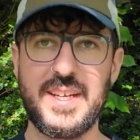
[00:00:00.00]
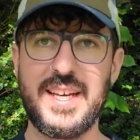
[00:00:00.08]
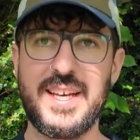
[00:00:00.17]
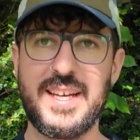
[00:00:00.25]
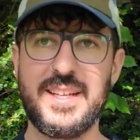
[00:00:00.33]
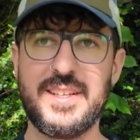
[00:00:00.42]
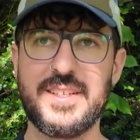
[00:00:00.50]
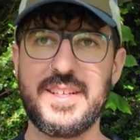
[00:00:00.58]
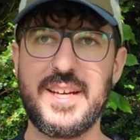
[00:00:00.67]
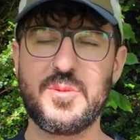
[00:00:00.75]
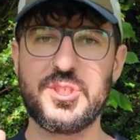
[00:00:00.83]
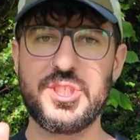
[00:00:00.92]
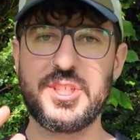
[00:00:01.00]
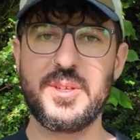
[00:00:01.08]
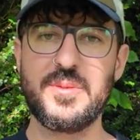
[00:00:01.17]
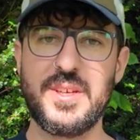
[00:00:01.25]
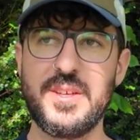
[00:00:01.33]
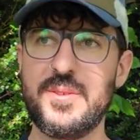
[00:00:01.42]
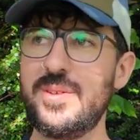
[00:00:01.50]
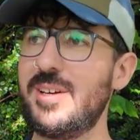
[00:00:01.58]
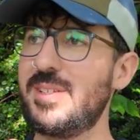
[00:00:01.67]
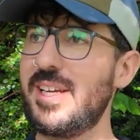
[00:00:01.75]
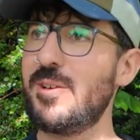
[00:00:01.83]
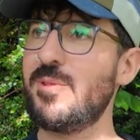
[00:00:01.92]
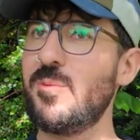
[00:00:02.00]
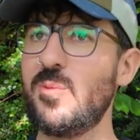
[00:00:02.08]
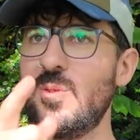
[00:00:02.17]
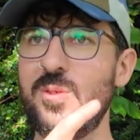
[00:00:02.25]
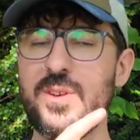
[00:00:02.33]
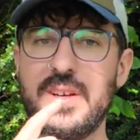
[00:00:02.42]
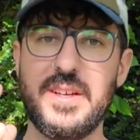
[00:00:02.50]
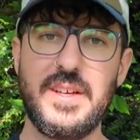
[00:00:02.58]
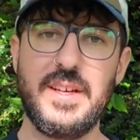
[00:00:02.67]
And I'll take you on a walk